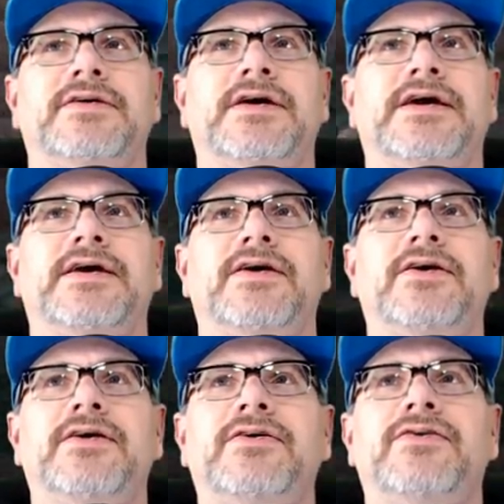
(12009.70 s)
Alright.
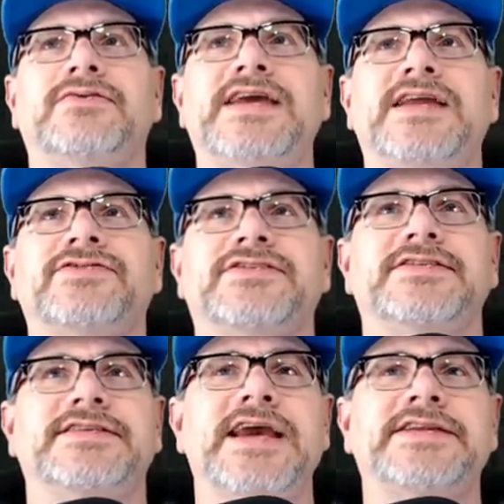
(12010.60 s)
Oh, dancers.
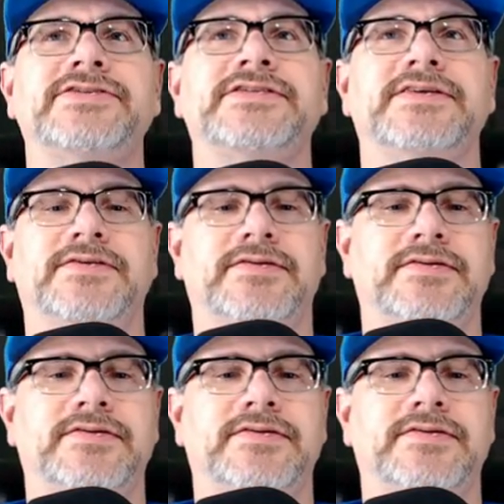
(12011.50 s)
Dancers!